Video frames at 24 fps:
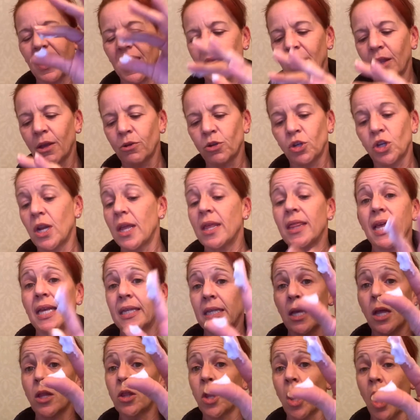and lotiony. That's
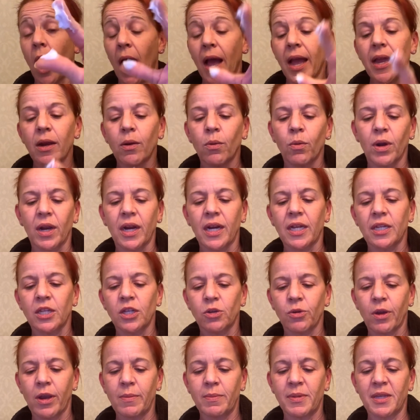a lot. We're gonna
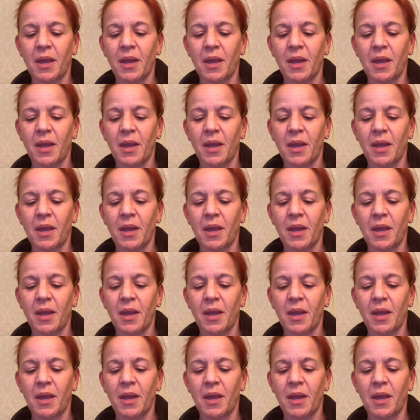scrape